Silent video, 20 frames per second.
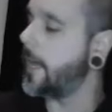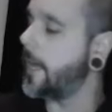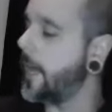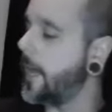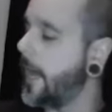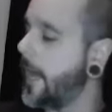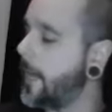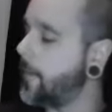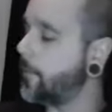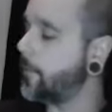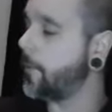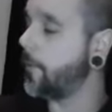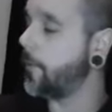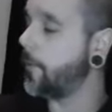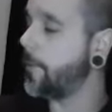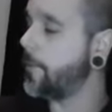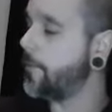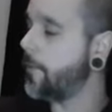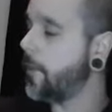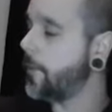and we will
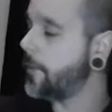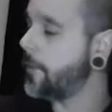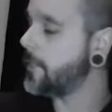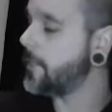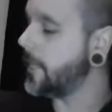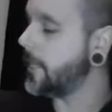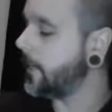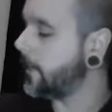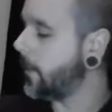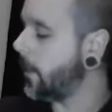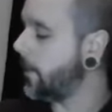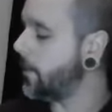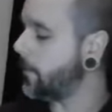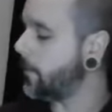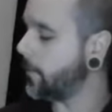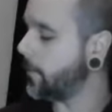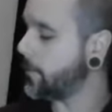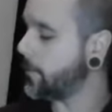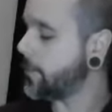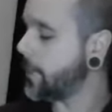be focusing on the
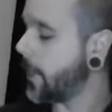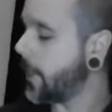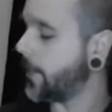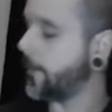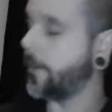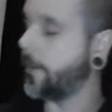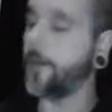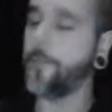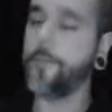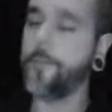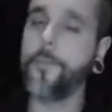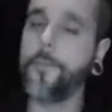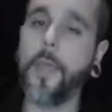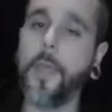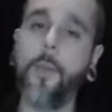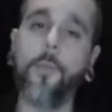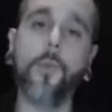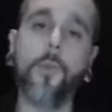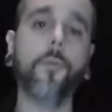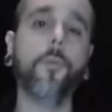root chakra,
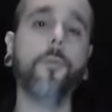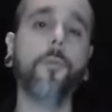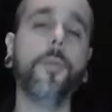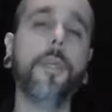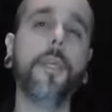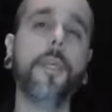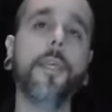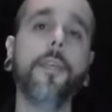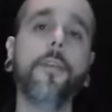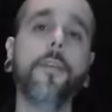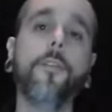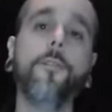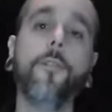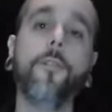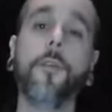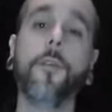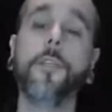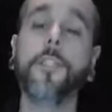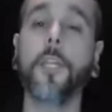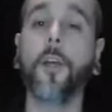and we will be
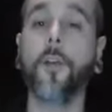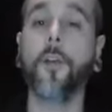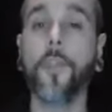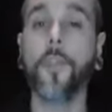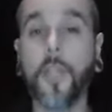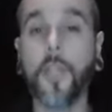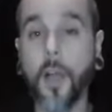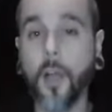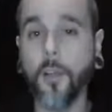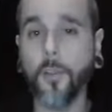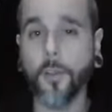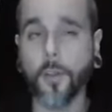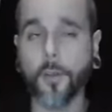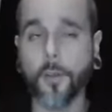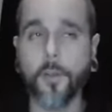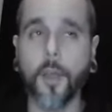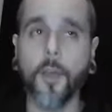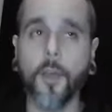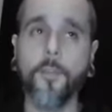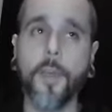focusing on the color
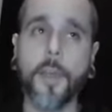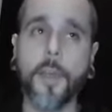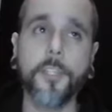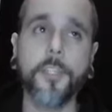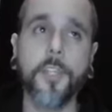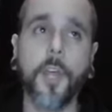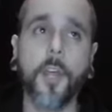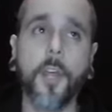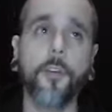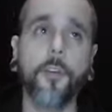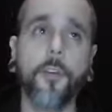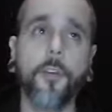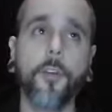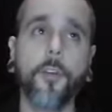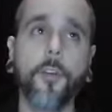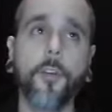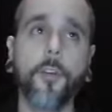of that chakra.